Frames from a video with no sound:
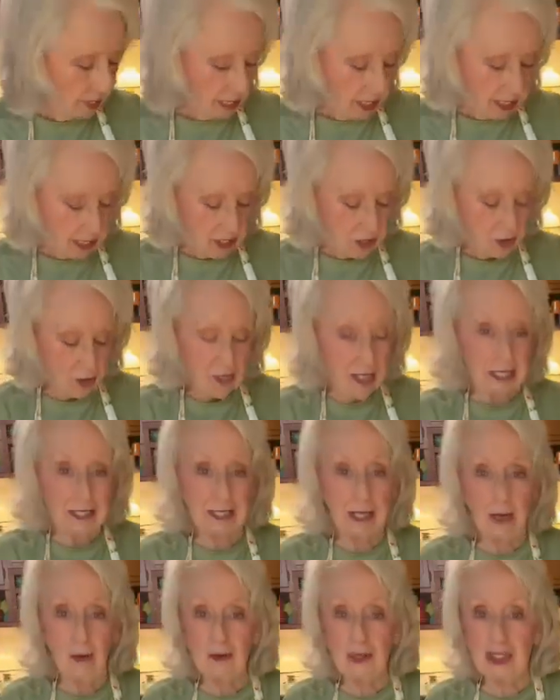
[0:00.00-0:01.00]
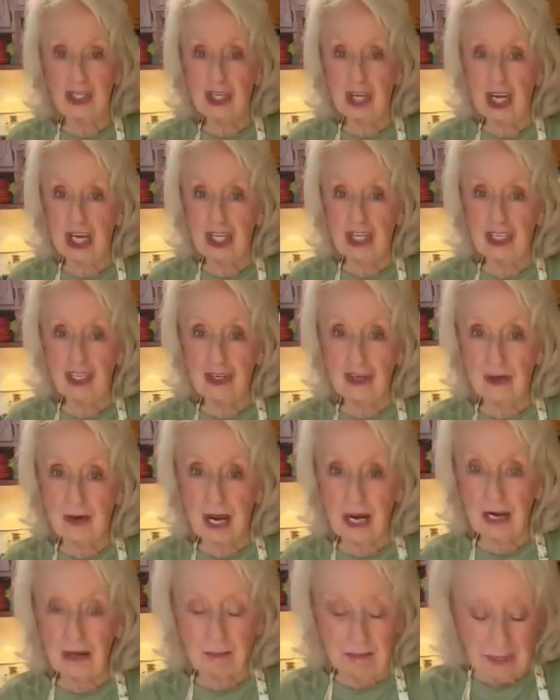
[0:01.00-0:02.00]
And you get so disgusted
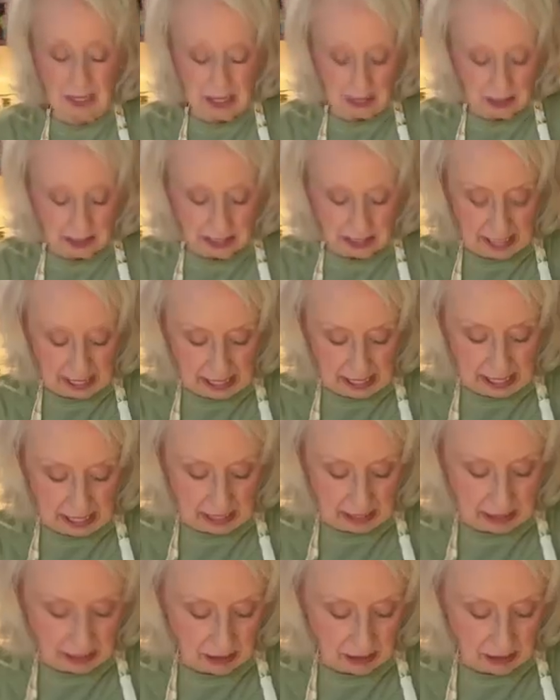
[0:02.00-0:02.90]
trying to peel an egg.